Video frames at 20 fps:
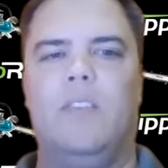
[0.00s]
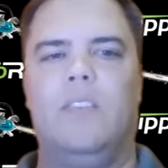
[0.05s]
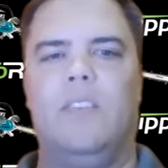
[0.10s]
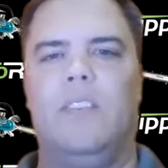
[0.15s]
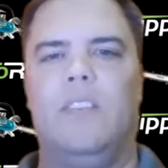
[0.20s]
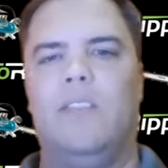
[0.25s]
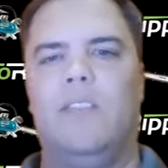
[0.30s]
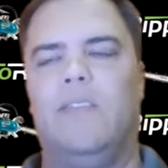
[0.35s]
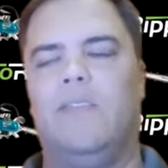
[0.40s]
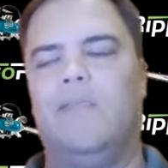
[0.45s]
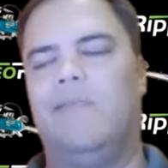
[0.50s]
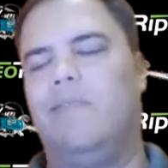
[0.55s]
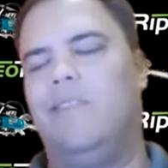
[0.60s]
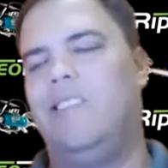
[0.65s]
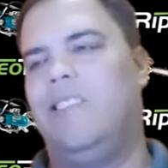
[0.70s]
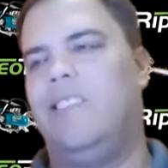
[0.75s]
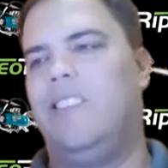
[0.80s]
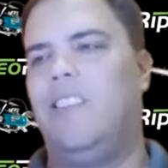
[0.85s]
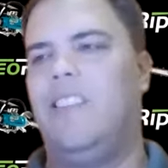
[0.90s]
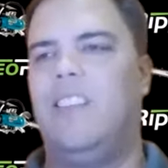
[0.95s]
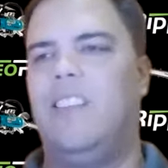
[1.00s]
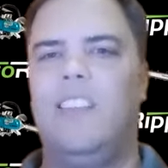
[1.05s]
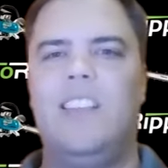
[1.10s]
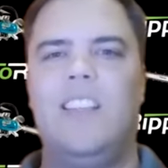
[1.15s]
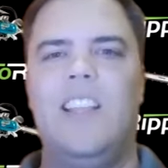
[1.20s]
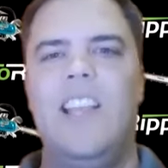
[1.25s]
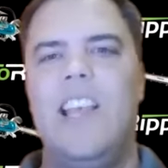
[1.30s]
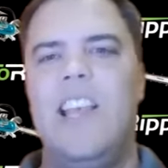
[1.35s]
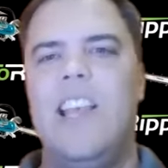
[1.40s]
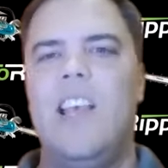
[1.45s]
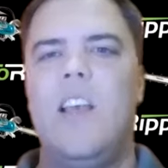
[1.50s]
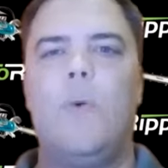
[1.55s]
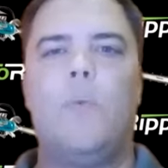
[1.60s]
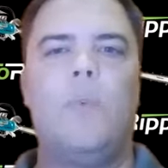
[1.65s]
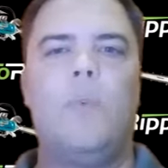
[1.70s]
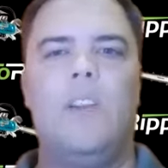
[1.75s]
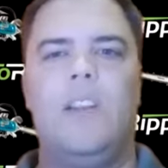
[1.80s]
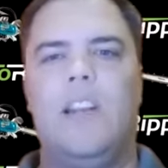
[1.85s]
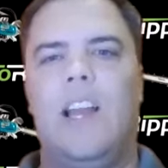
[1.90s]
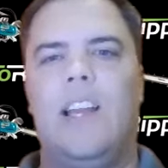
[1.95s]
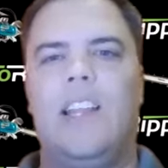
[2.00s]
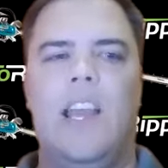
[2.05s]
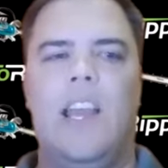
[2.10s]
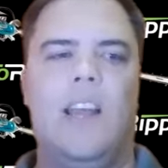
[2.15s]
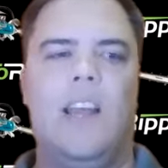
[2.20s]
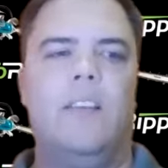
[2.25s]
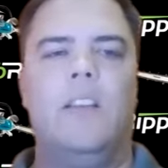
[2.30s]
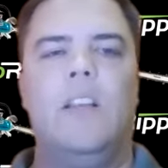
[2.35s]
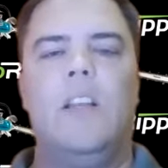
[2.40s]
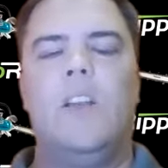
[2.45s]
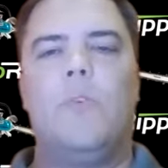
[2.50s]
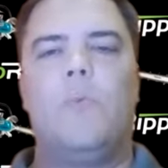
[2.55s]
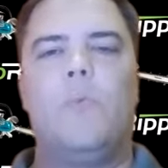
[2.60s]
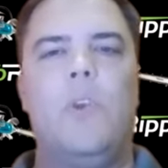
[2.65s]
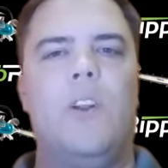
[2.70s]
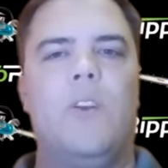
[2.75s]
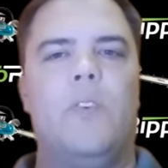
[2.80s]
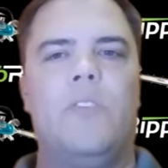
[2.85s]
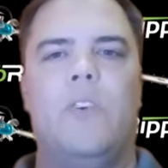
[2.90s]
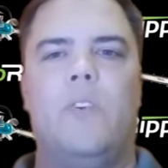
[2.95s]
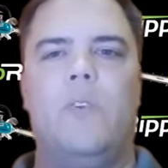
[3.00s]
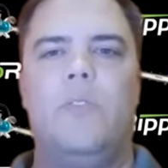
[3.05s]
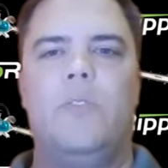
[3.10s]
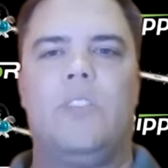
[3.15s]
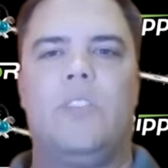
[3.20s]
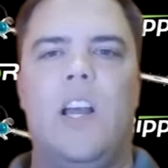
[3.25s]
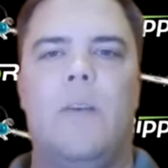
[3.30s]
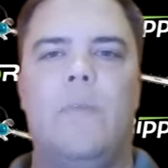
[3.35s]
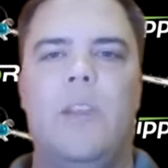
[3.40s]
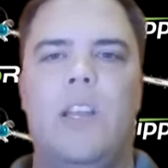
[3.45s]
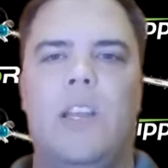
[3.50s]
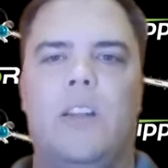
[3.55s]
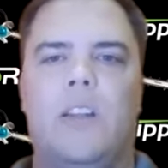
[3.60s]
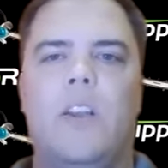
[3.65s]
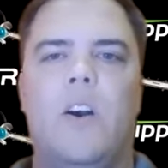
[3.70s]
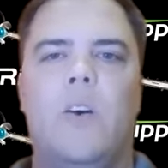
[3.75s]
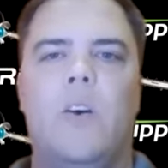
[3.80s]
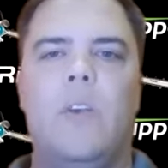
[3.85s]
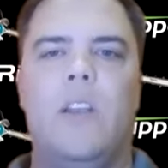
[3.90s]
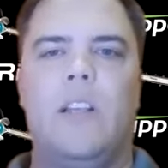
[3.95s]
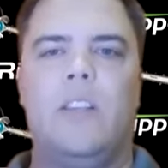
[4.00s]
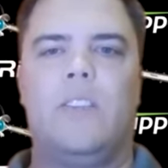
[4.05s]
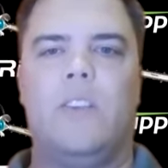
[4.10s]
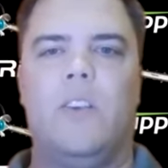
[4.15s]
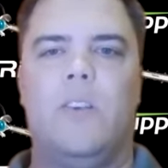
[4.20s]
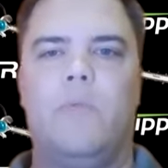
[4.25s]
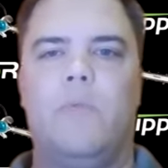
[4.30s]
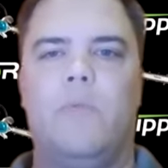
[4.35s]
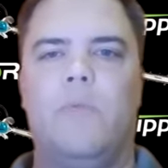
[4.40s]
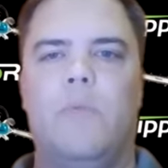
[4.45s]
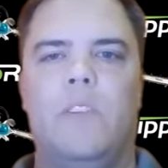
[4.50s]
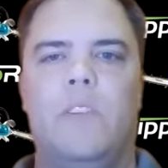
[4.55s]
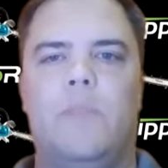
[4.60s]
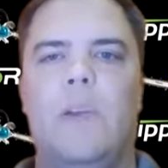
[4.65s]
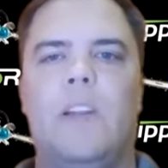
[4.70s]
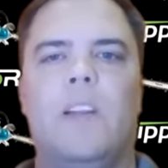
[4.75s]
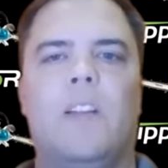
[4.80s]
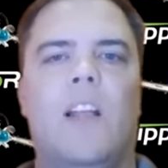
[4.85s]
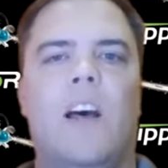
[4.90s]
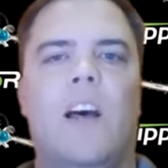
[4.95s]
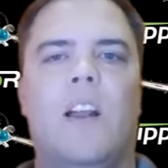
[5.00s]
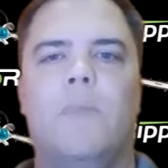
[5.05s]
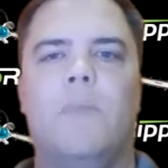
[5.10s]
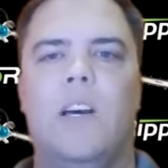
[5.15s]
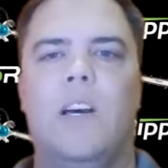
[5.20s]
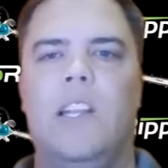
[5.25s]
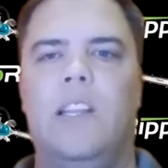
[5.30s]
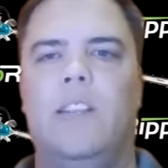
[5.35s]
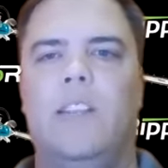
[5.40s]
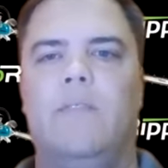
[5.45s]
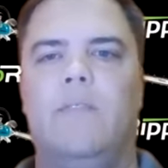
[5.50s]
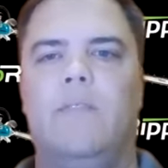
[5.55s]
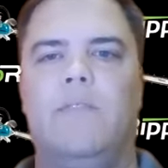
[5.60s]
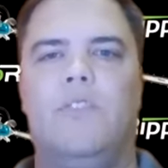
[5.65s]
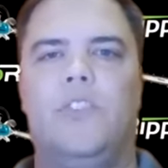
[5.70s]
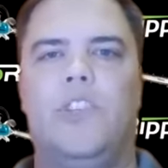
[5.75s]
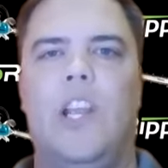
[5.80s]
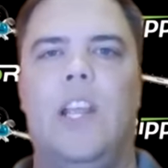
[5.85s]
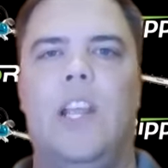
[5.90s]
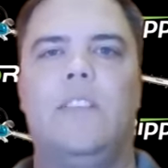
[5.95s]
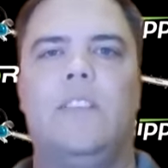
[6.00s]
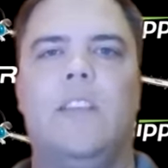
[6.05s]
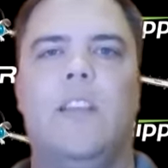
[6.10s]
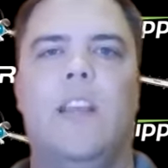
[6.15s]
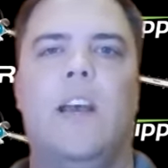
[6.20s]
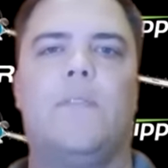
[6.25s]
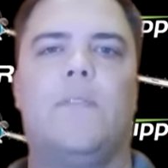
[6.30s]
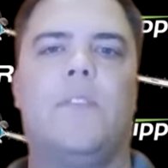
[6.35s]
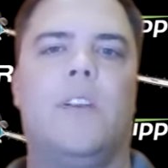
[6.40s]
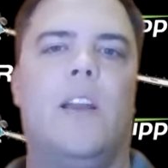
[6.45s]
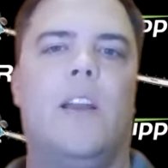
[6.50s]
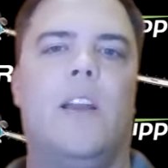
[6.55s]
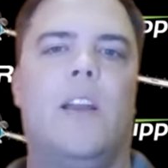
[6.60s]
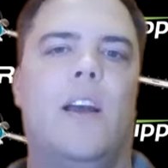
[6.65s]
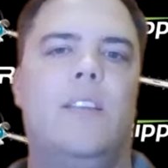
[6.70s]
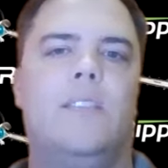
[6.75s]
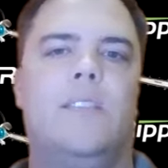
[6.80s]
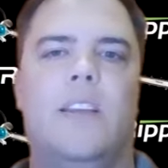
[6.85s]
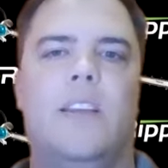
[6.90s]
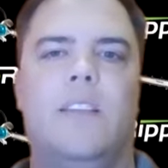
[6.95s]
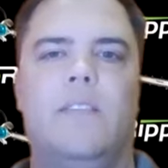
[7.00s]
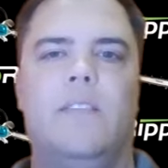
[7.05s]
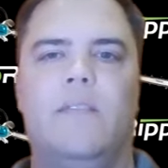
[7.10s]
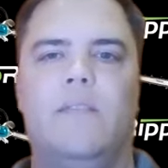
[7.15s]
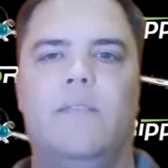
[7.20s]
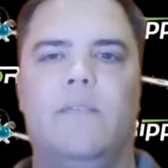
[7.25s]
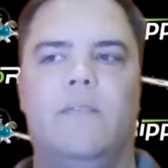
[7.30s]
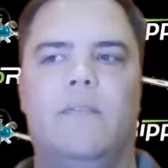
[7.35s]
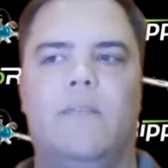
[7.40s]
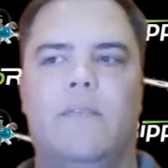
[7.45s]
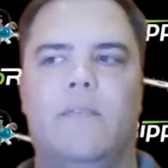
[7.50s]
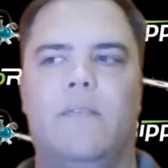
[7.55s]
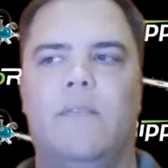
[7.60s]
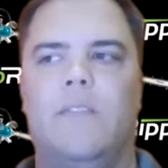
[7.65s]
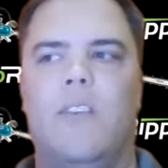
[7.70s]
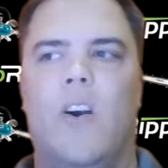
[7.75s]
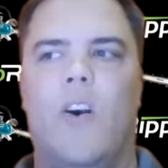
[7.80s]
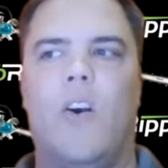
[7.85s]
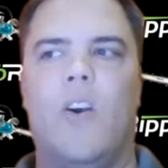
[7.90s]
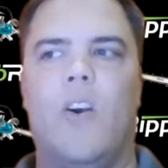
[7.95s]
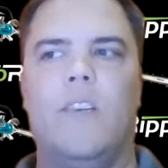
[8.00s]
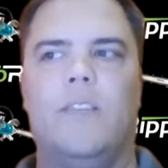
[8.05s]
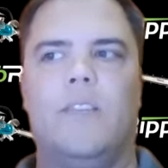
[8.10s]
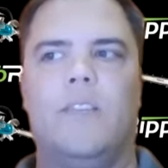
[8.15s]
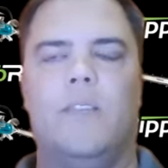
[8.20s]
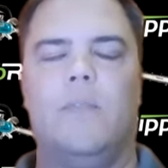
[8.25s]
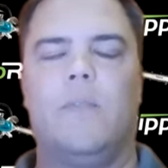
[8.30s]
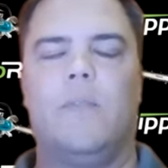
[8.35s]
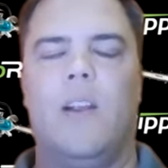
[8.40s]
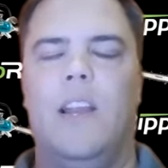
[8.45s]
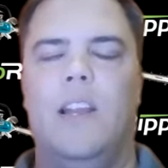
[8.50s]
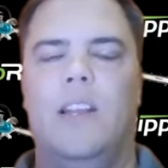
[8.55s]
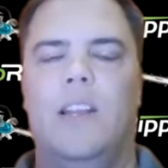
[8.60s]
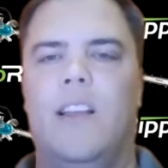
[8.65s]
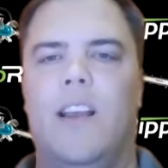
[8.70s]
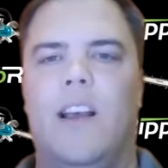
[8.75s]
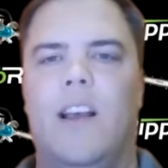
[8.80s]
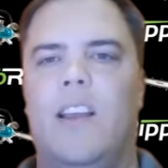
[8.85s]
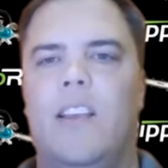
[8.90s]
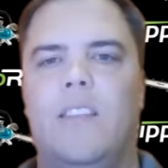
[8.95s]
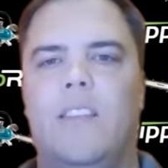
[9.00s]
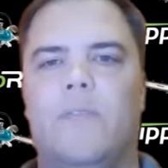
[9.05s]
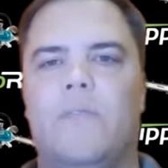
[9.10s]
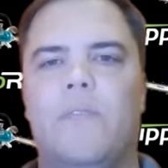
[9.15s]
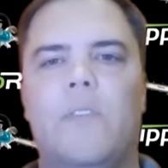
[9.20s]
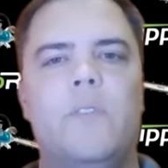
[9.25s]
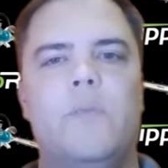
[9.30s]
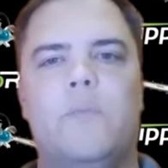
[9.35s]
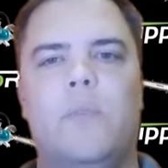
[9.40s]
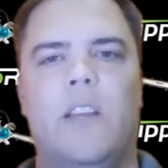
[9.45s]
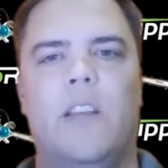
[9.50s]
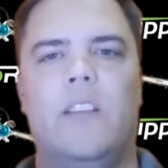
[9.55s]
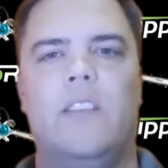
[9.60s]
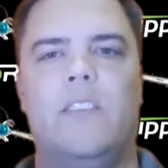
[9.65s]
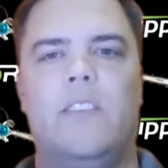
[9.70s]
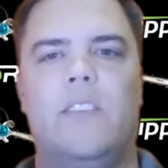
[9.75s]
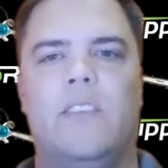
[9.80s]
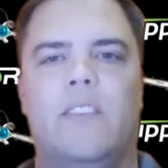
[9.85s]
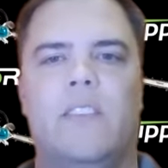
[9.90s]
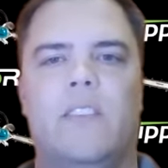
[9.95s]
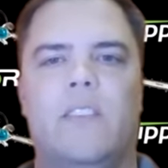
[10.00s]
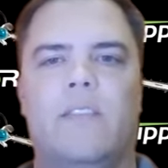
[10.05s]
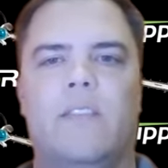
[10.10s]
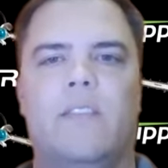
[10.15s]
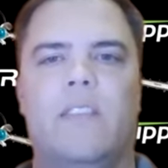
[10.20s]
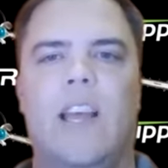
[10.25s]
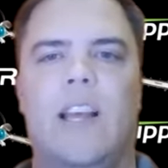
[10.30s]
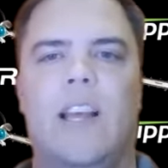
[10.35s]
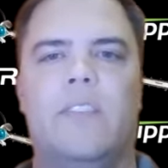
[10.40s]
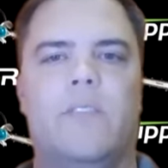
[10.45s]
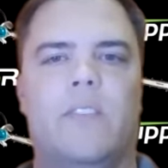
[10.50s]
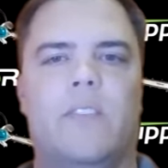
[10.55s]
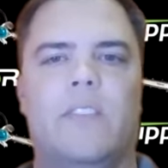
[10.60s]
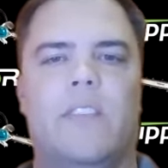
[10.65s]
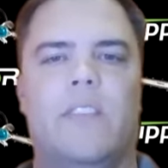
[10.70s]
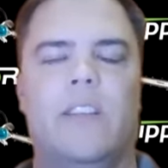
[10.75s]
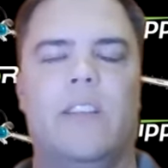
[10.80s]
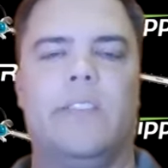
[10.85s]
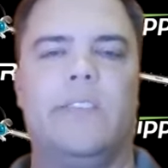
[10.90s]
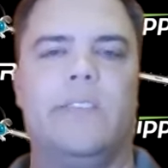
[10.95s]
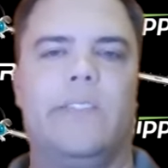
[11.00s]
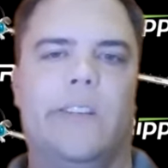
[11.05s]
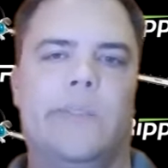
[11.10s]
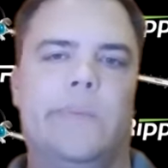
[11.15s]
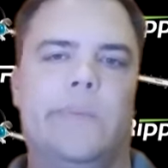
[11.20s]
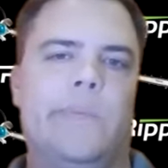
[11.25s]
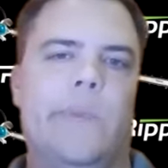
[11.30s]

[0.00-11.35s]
And again, we don't know who's coming and going. And so we spend a lot of money chasing after guys that aren't the right guy in the first place and that sort of thing. So